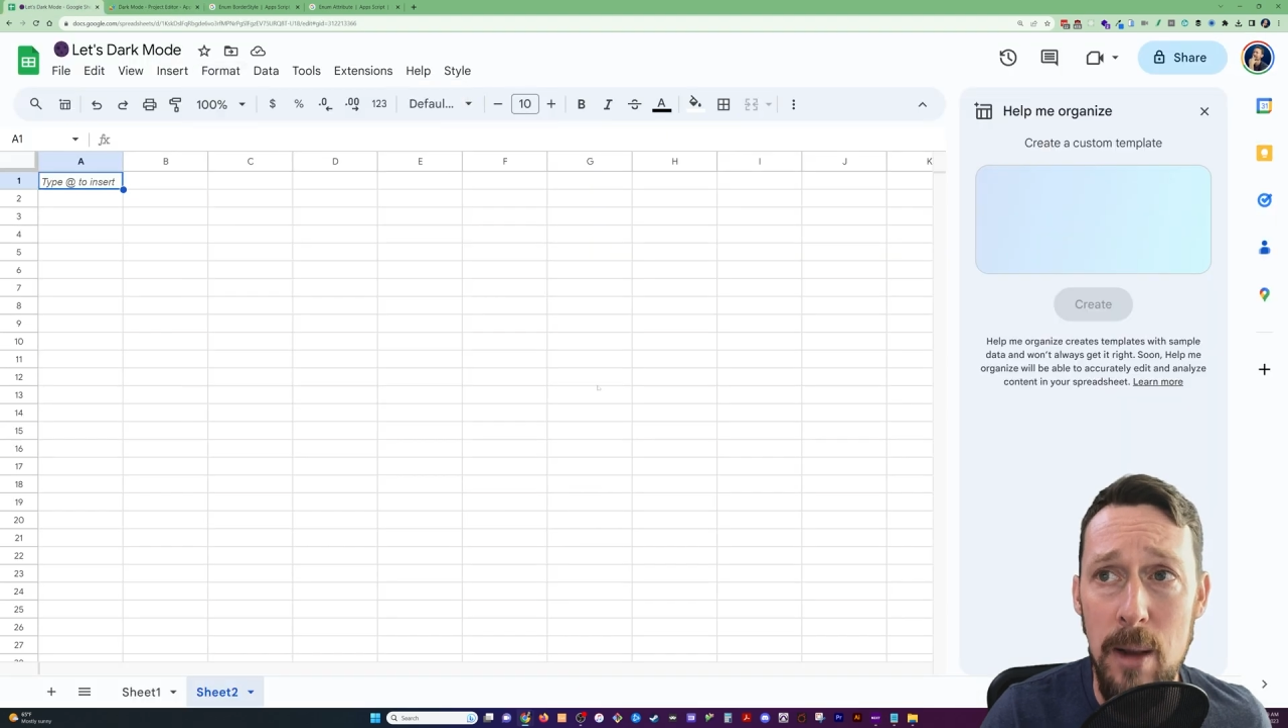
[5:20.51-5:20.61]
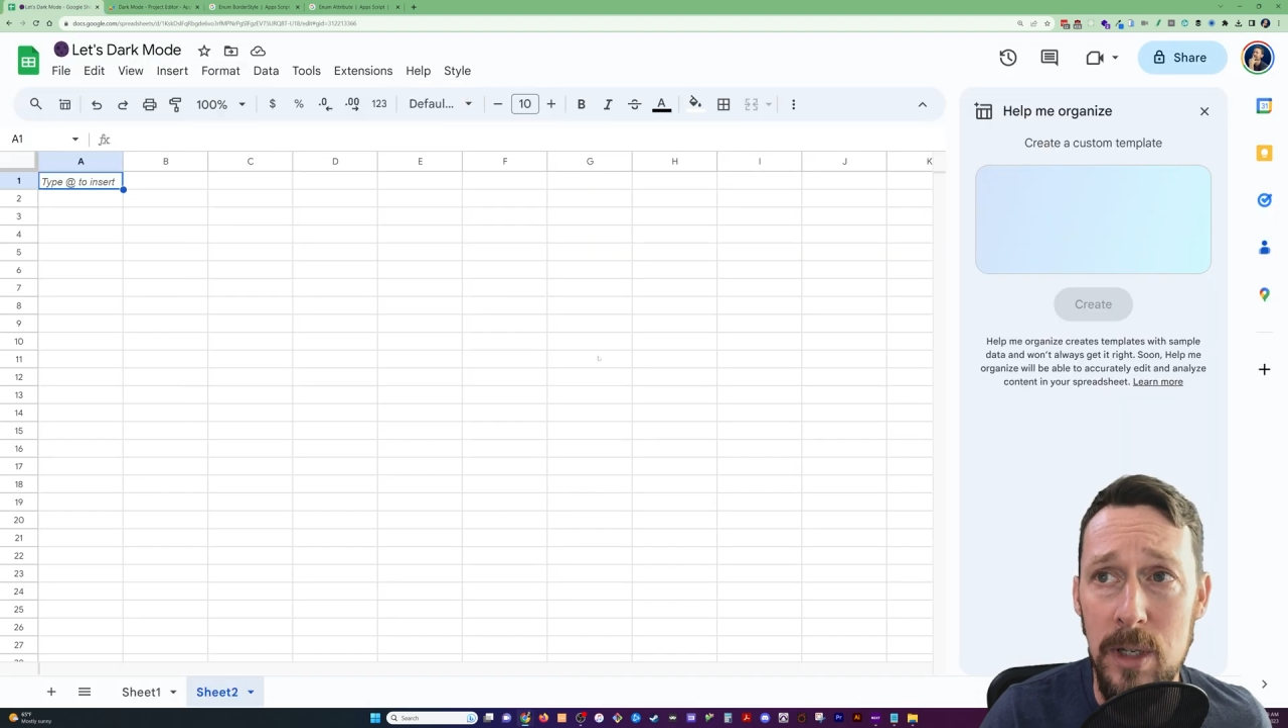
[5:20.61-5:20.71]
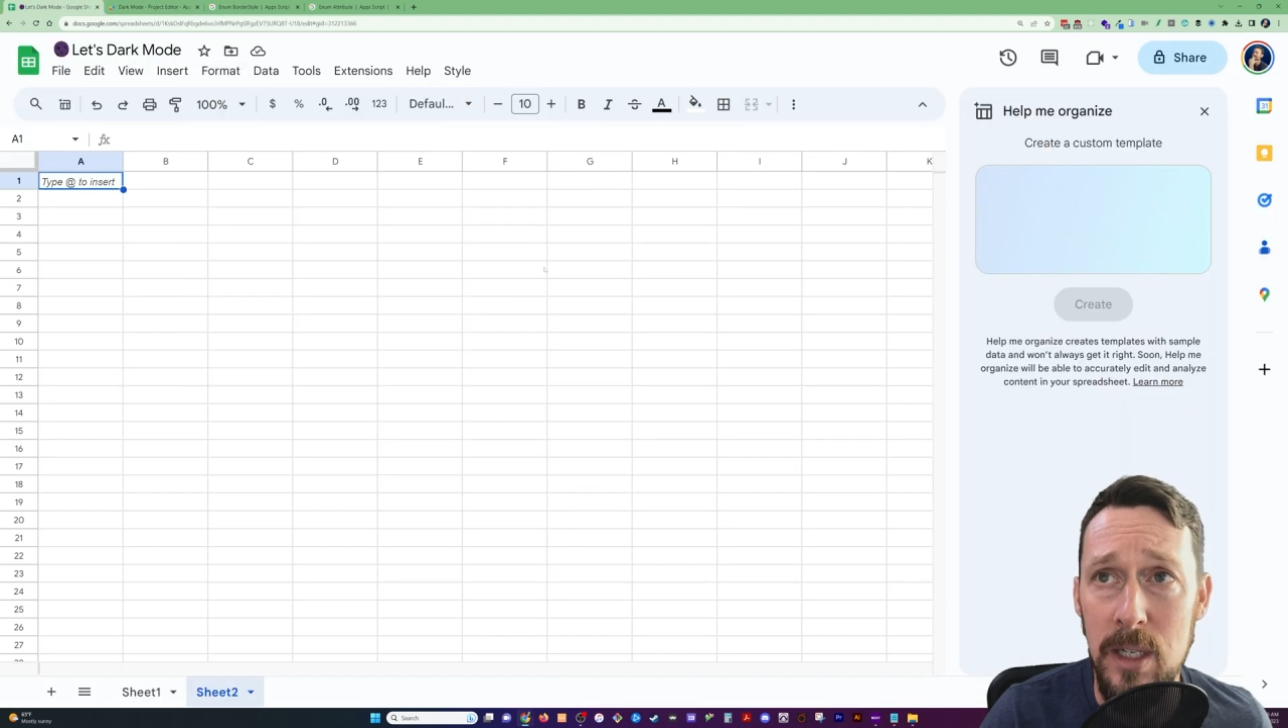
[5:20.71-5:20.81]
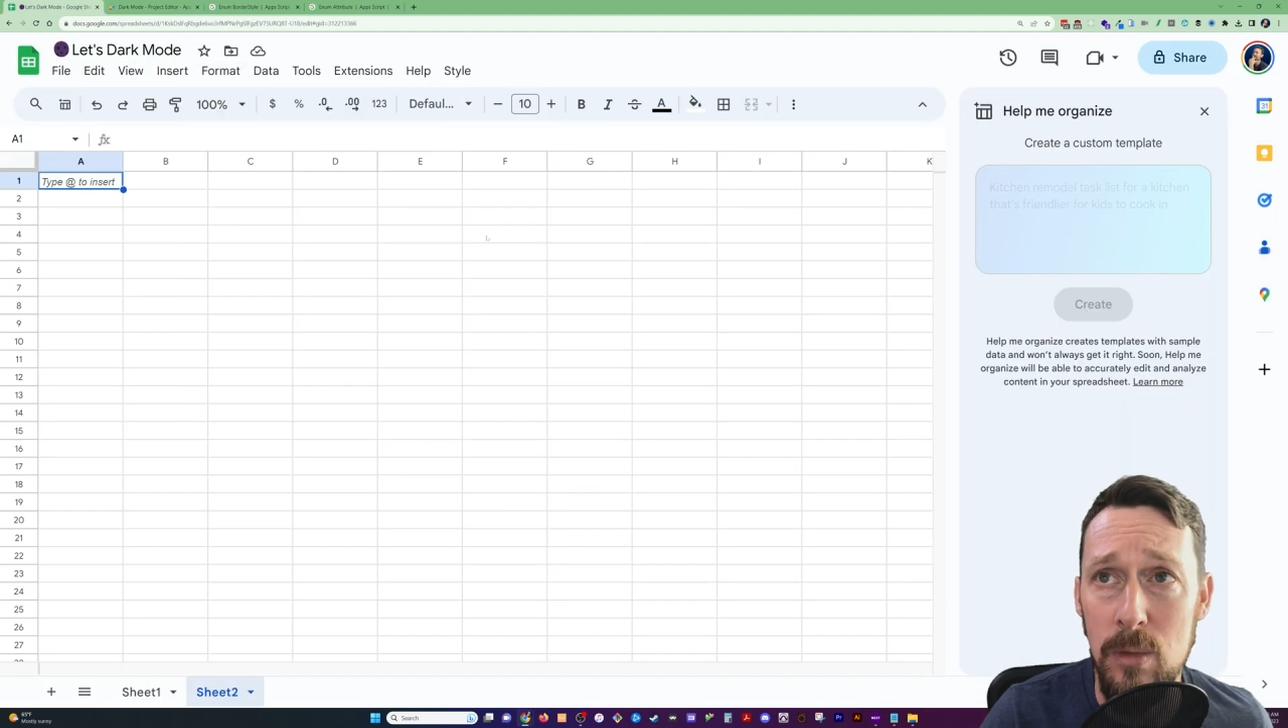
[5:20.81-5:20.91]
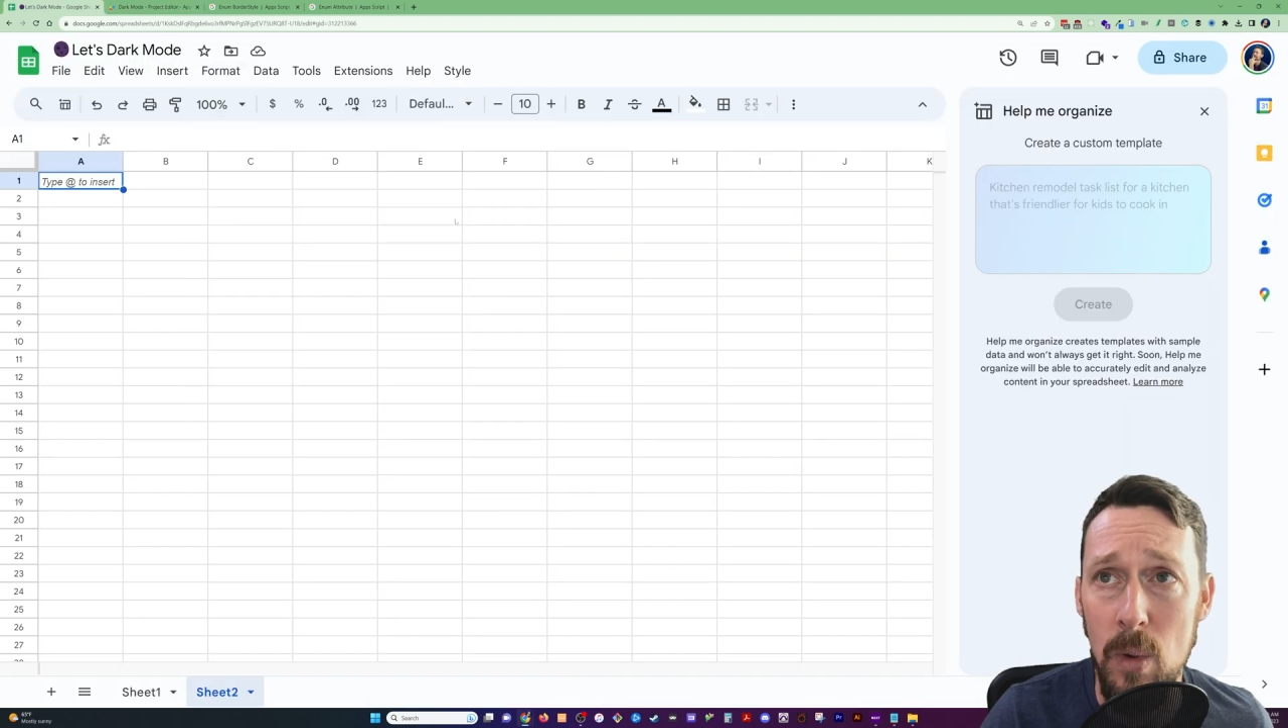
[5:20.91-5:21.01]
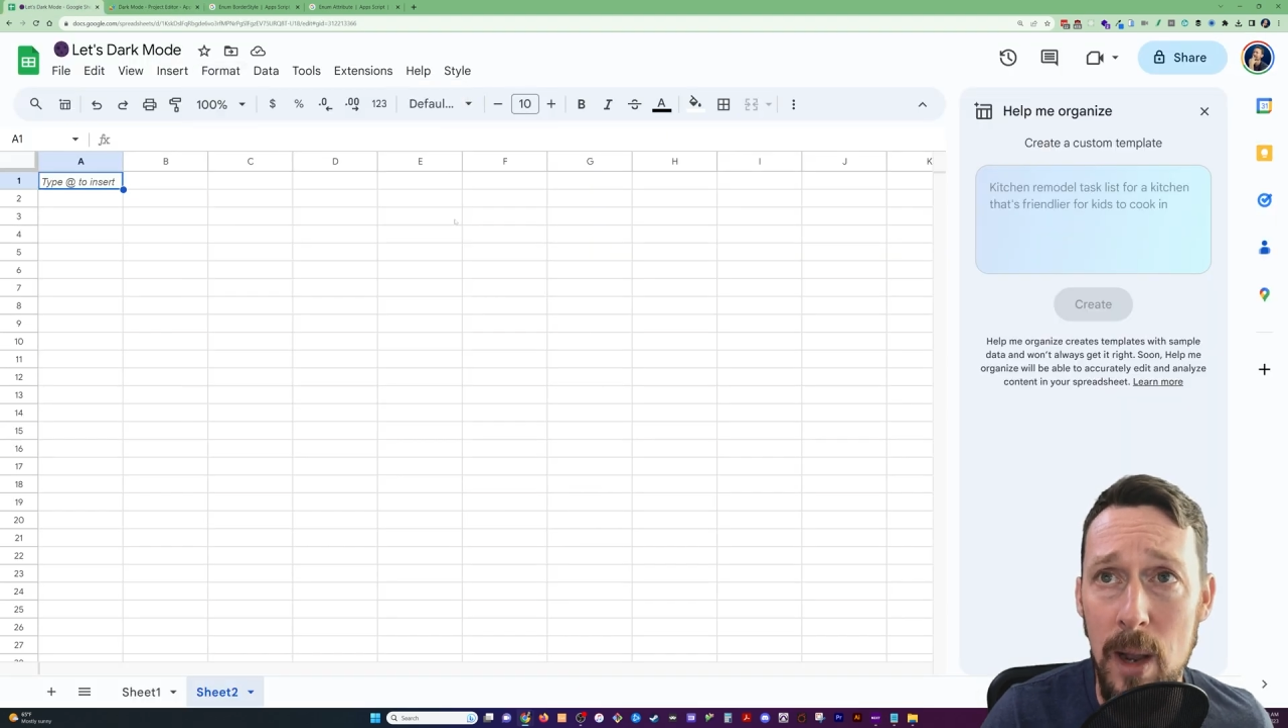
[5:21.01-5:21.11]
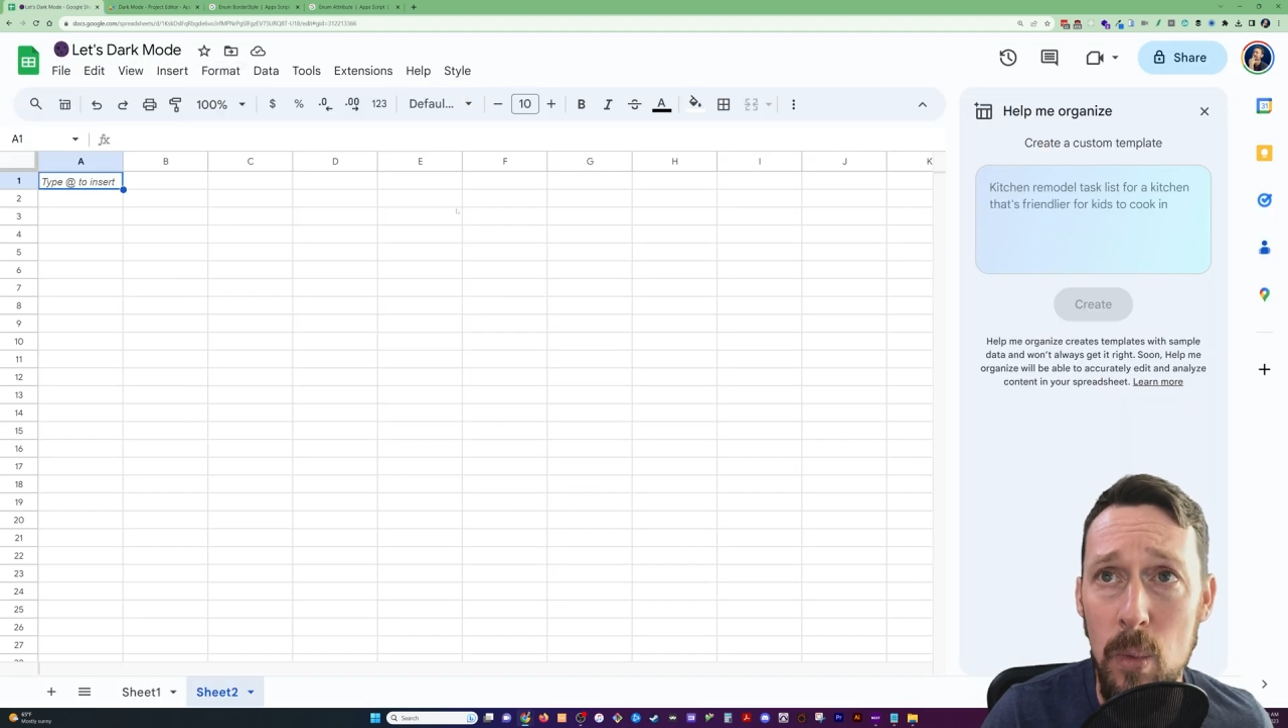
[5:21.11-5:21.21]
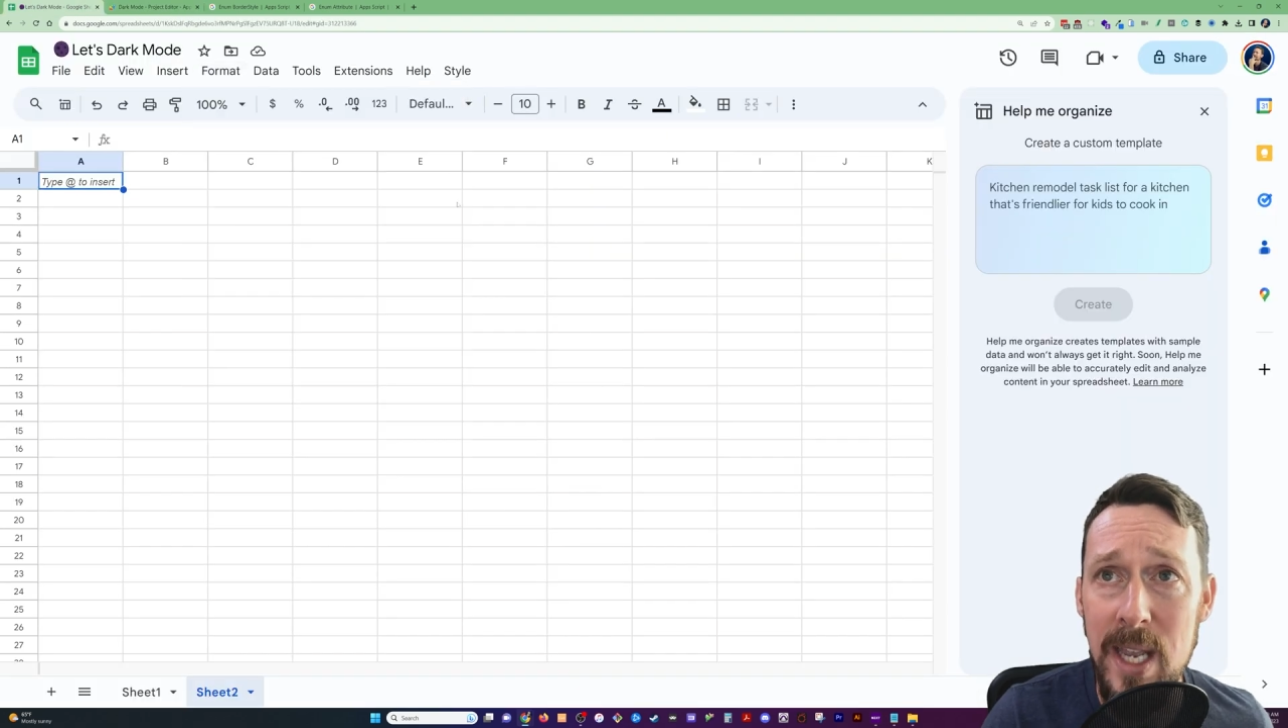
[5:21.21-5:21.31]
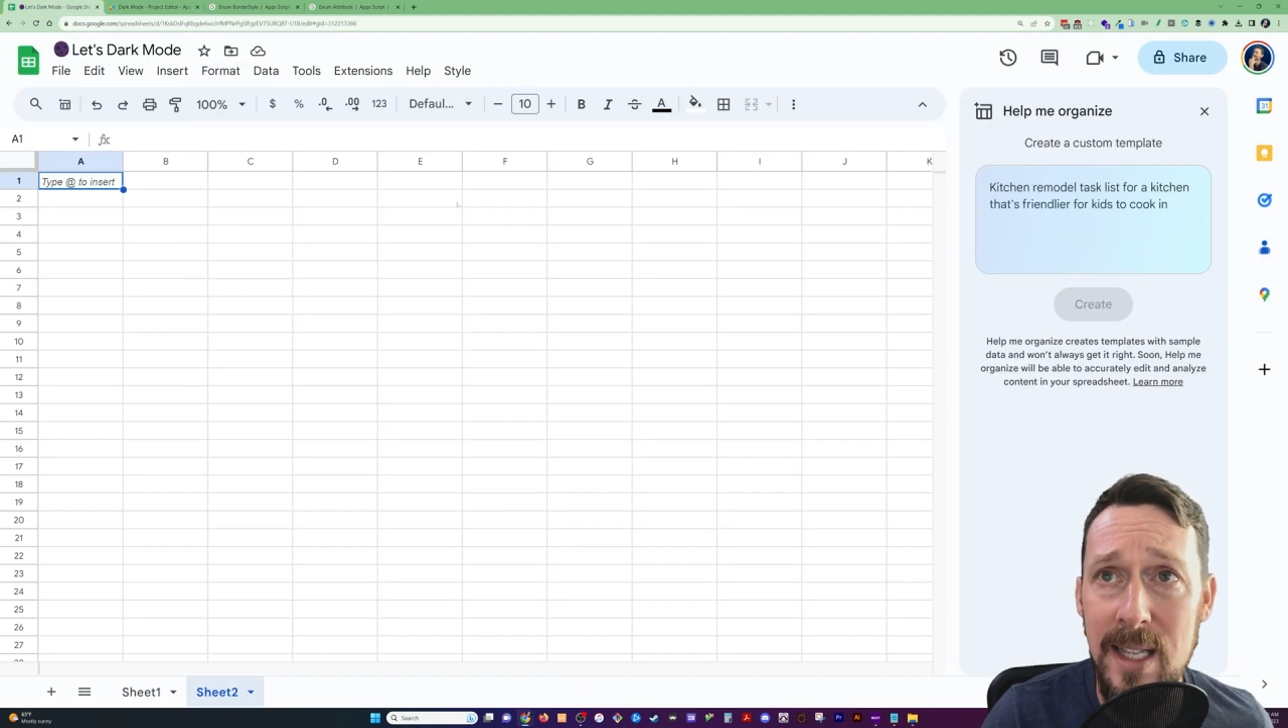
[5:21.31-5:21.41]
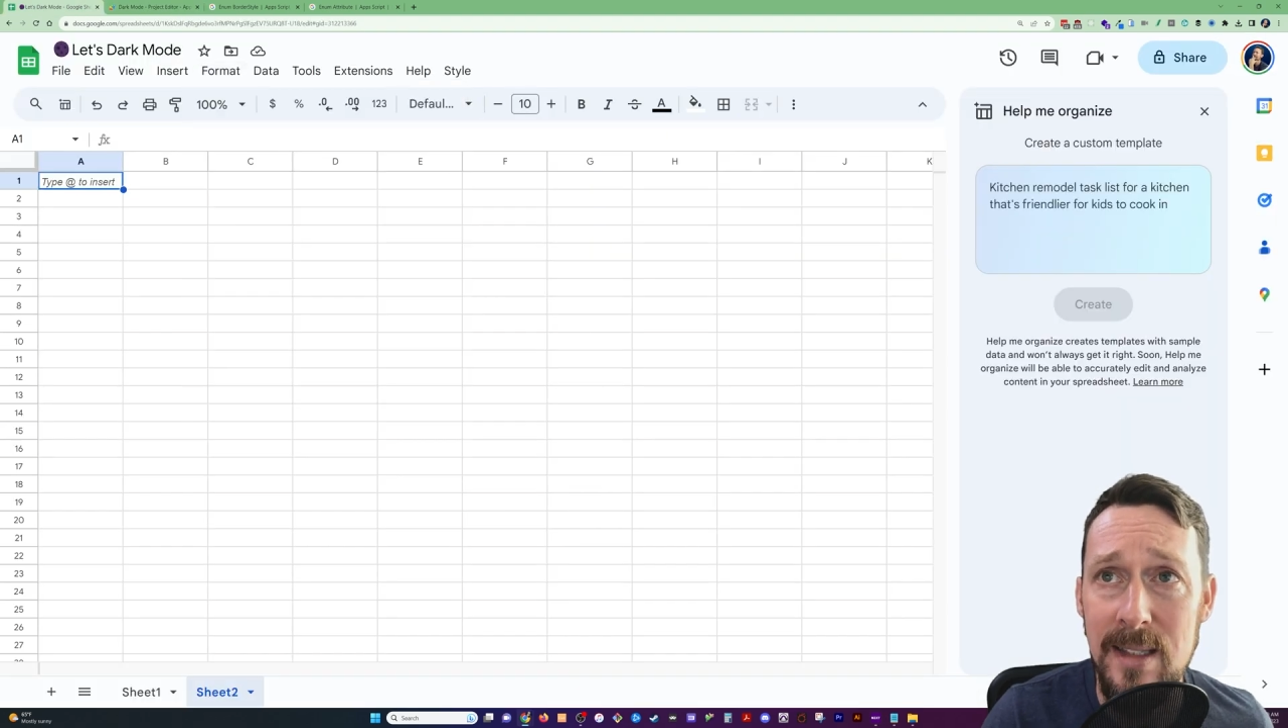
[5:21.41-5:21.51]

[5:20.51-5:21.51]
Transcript: which is why we can